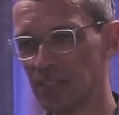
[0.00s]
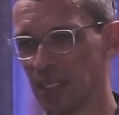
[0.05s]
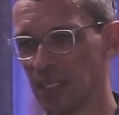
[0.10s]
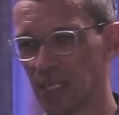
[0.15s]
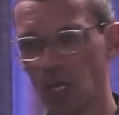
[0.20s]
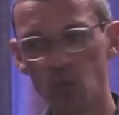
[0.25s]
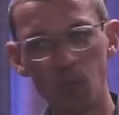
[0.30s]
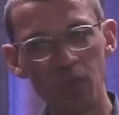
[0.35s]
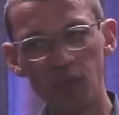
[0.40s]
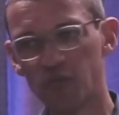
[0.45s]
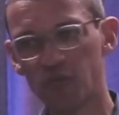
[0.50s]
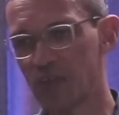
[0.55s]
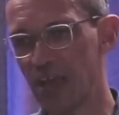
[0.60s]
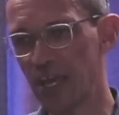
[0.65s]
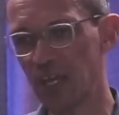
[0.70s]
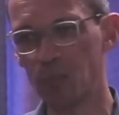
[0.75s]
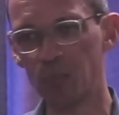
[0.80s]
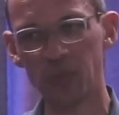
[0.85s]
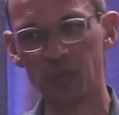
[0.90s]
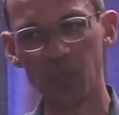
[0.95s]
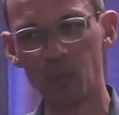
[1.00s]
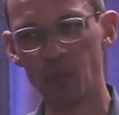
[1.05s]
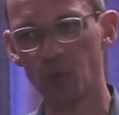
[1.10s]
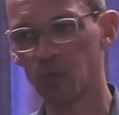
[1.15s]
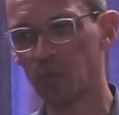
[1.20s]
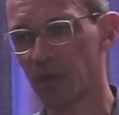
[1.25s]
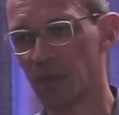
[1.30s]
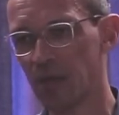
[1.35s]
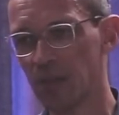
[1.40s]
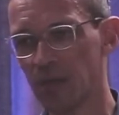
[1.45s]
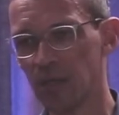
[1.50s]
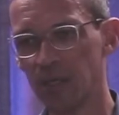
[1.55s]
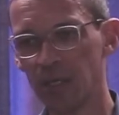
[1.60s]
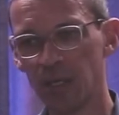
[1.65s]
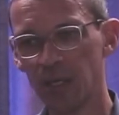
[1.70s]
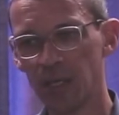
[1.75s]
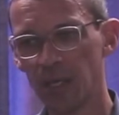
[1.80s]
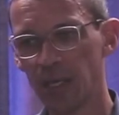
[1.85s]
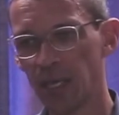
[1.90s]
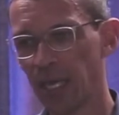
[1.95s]
Don't be afraid to put them on, brother.
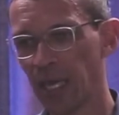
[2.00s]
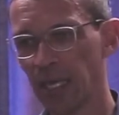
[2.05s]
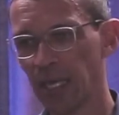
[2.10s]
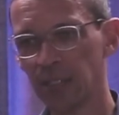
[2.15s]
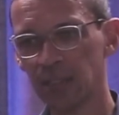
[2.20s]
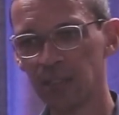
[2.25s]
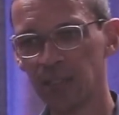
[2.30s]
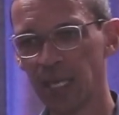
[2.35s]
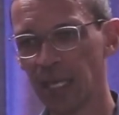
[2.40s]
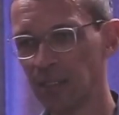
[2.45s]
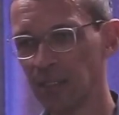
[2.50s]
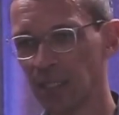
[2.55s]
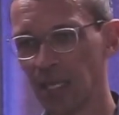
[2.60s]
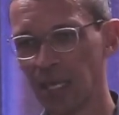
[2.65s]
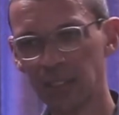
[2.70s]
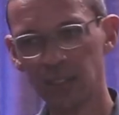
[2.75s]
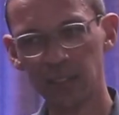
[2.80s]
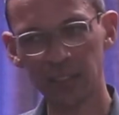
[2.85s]
En en en